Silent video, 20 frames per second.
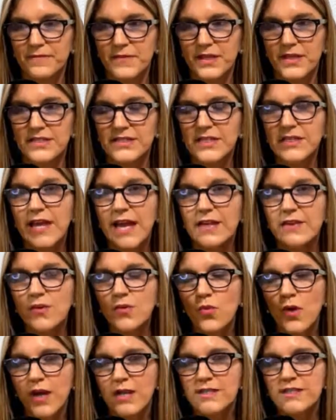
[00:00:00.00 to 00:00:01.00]
select the
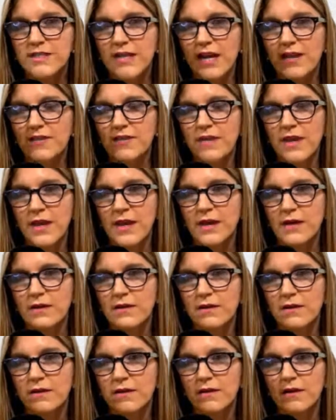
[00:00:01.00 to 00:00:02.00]
ones that I think
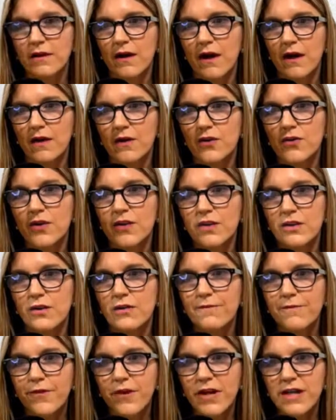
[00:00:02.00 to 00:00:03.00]
are critical
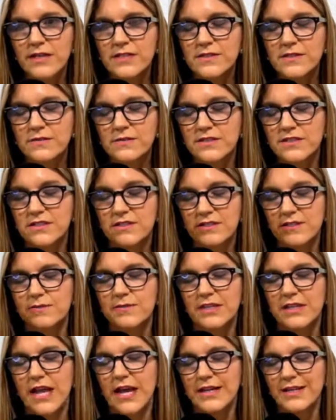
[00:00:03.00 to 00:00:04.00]
for us. This will be
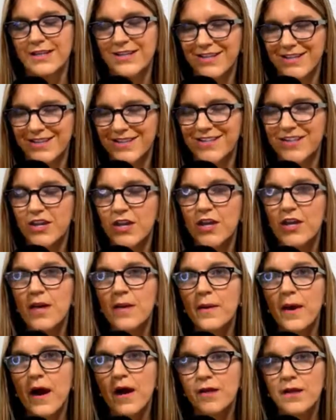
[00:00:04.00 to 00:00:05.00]
a lot
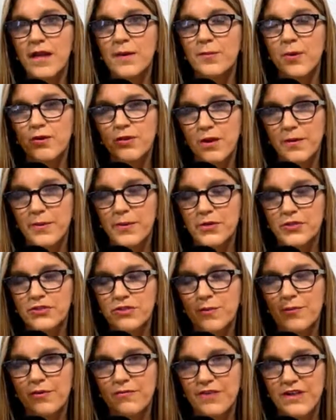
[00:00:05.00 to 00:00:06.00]
in both our personal
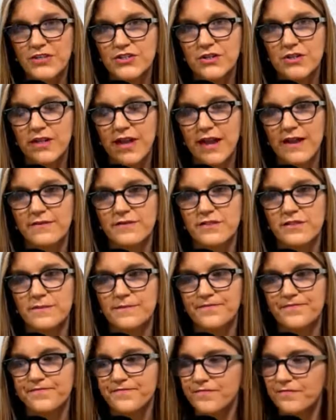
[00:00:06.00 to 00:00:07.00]
and professional lives.
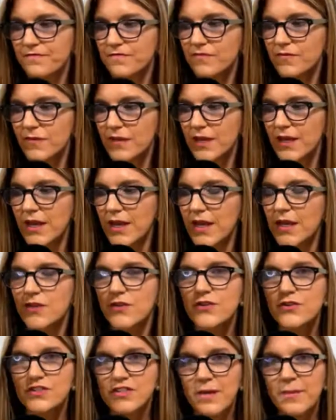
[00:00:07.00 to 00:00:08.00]

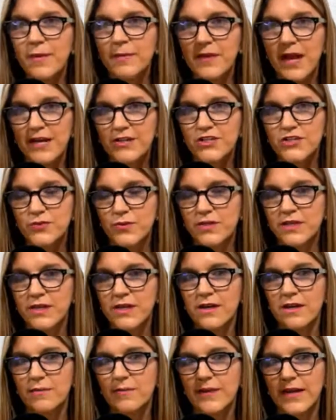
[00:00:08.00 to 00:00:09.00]
There's some obnoxious one
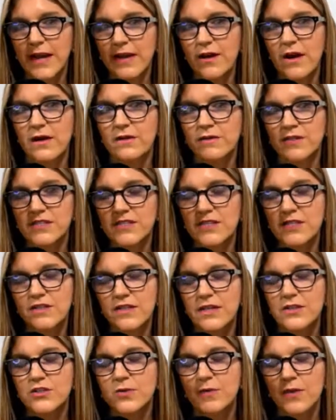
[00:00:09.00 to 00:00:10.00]
here, but I honestly
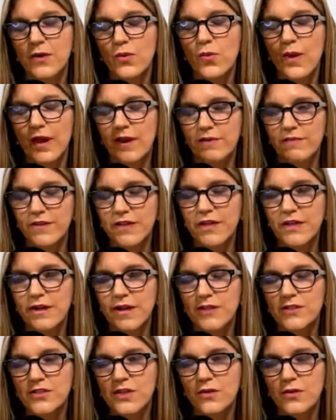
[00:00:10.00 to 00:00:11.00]
think to be aware of it,
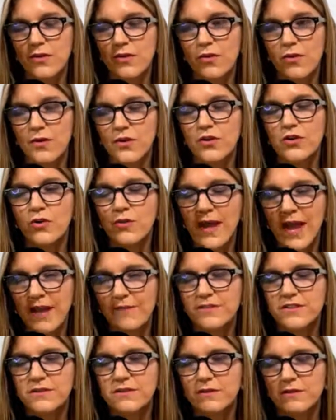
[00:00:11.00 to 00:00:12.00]

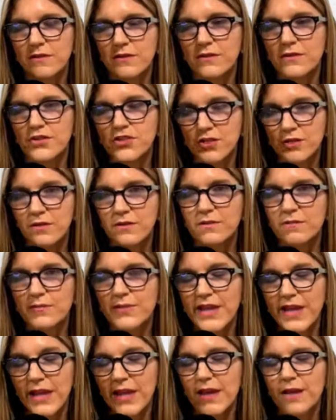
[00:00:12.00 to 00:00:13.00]
you shouldn't
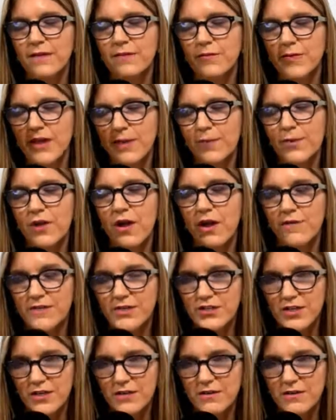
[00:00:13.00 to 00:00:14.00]
play people off
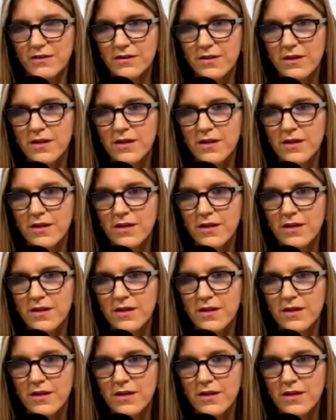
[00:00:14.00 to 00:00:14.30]
each other,